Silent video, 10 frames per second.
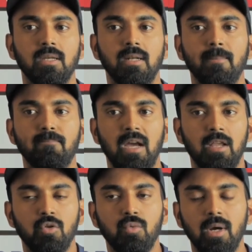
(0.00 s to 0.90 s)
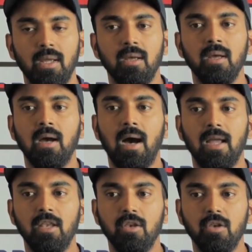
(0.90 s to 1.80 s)
And I knew why.
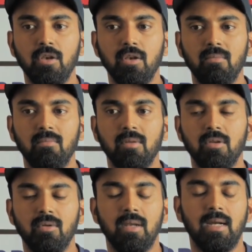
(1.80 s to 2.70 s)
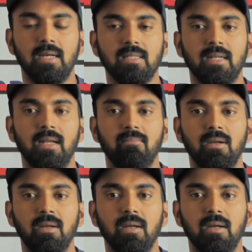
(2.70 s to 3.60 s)
Like I said,
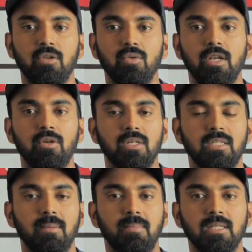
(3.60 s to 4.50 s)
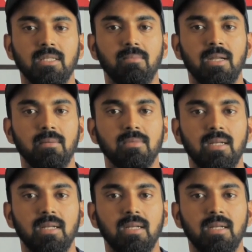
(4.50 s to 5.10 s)
you need to accept it sometimes.